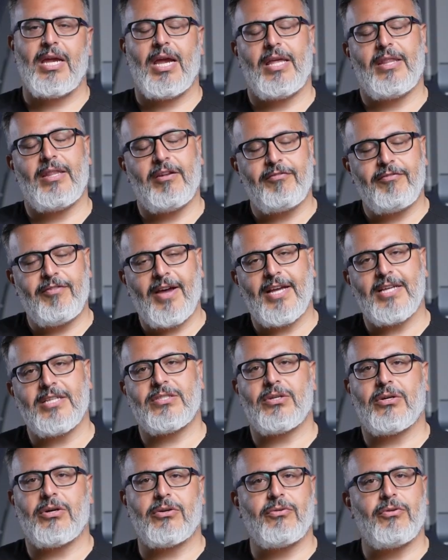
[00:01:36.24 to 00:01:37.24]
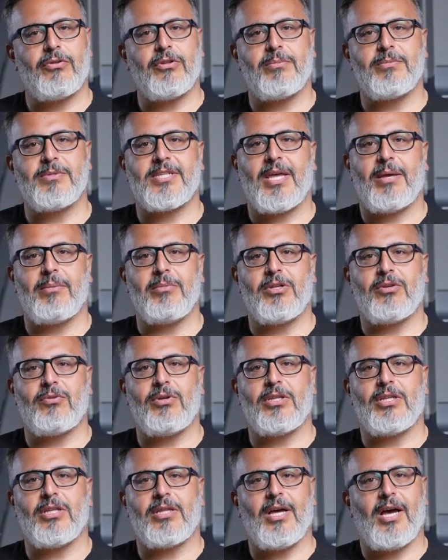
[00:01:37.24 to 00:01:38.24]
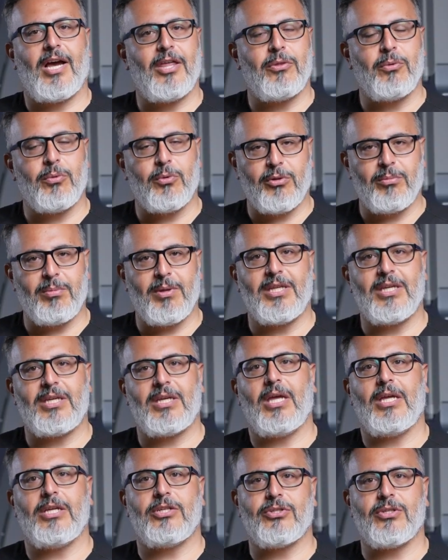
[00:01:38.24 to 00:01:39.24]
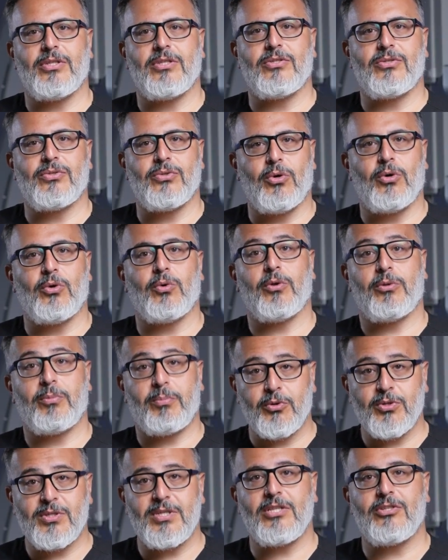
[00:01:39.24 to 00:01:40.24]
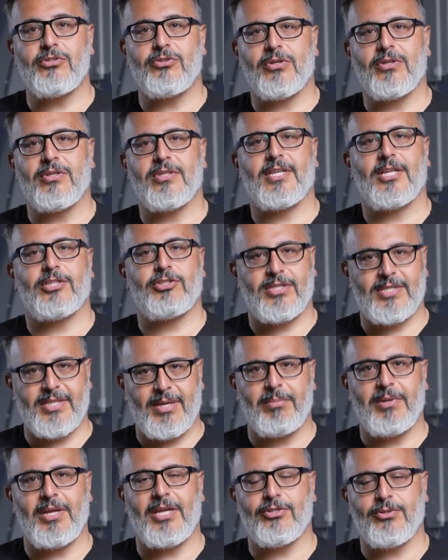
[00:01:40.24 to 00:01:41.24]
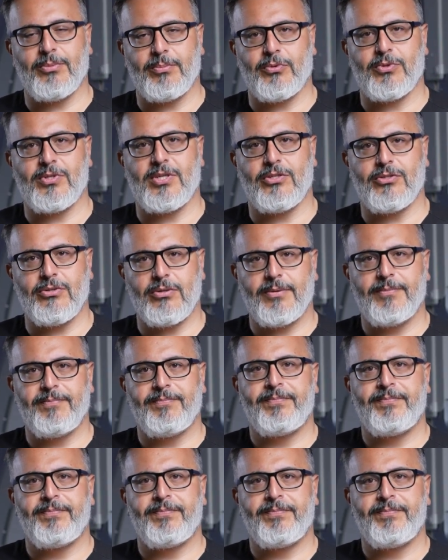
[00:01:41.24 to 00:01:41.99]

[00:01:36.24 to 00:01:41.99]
And then fast heart rhythms can be treated either with medications or with procedures such as ablation procedure.